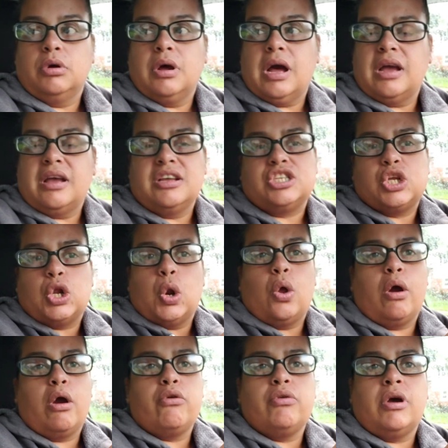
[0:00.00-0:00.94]
I guess
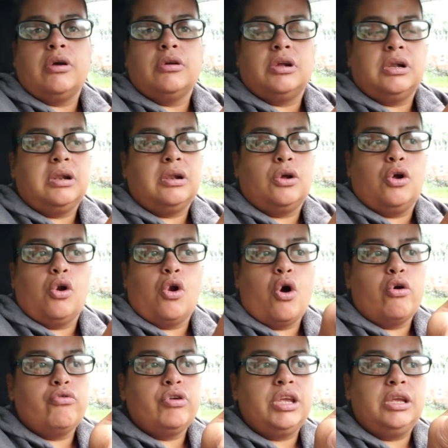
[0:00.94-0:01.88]

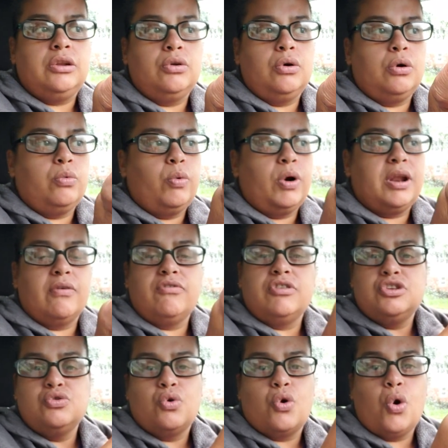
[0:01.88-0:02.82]
chlorine or whatever
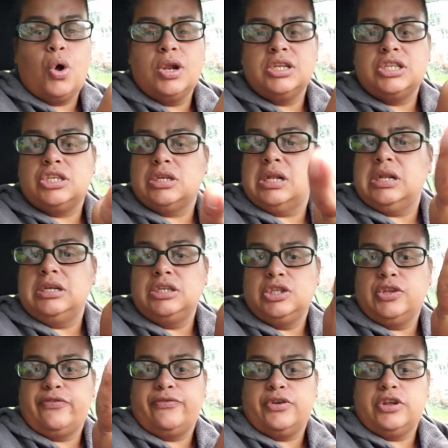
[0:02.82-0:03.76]
you call it to
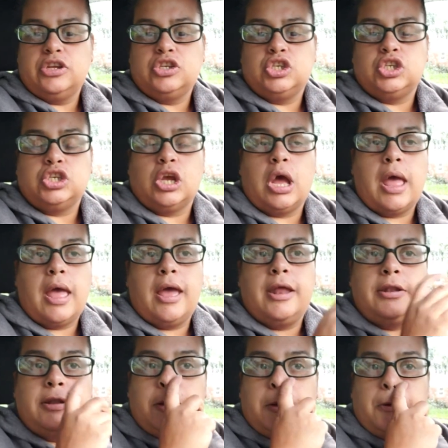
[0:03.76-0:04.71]
clean the fish,
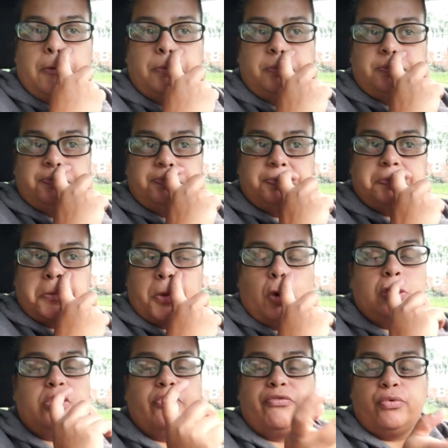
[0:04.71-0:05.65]
and or
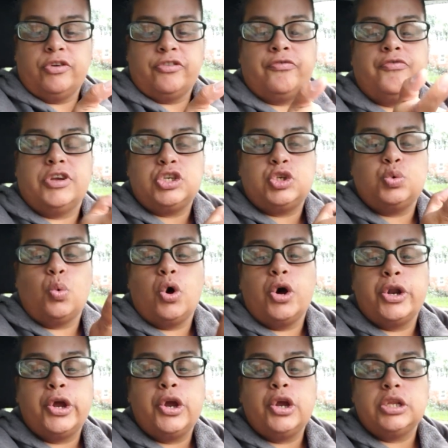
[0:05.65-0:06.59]
the fish
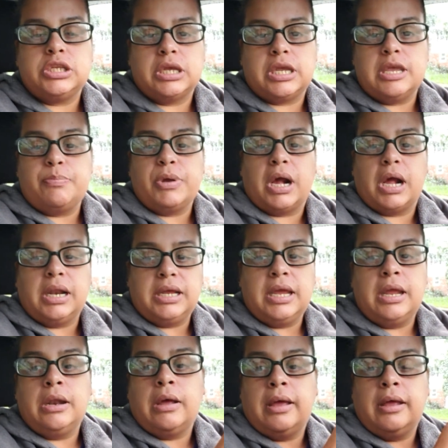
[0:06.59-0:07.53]
water to keep it
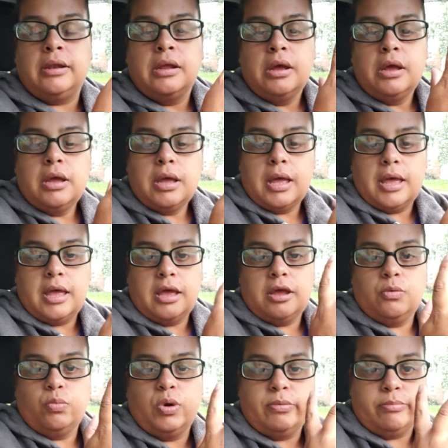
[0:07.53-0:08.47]
clean,
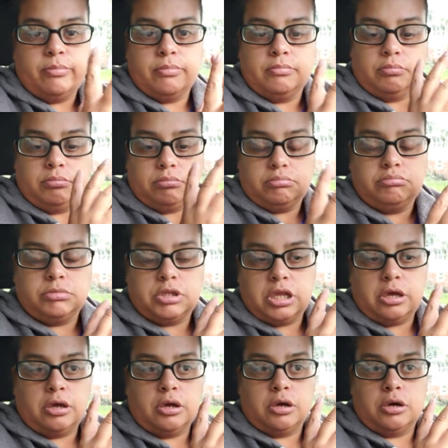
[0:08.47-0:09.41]
and with
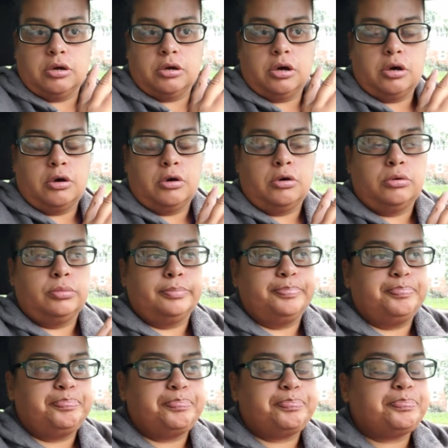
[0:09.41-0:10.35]
the
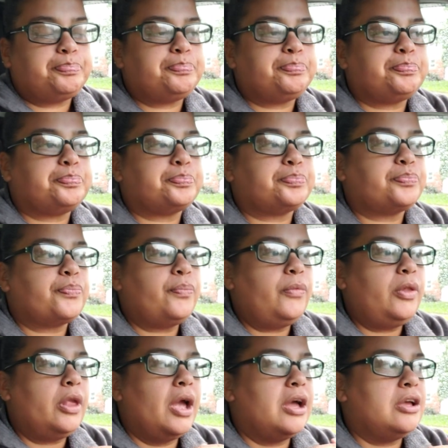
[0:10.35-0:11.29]

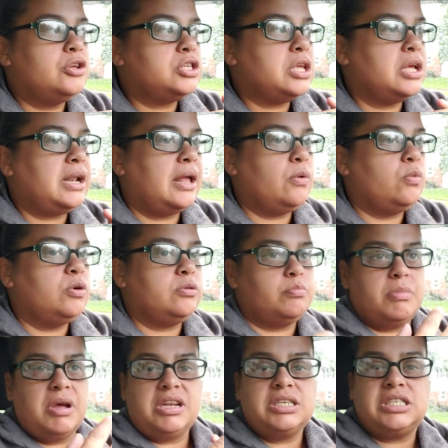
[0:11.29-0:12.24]
how you say, like, with
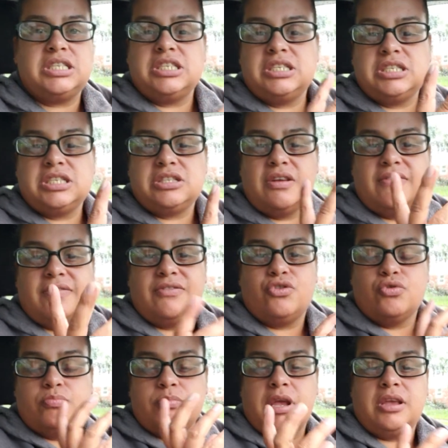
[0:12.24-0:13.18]
medicine and stuff
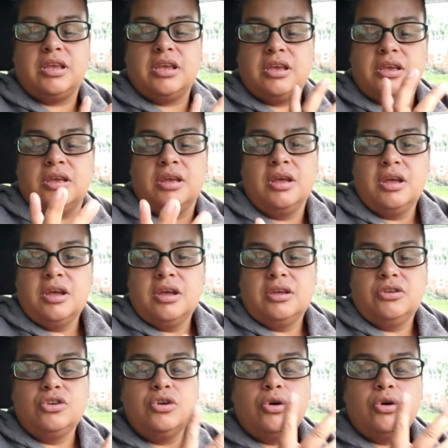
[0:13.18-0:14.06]
to make it, you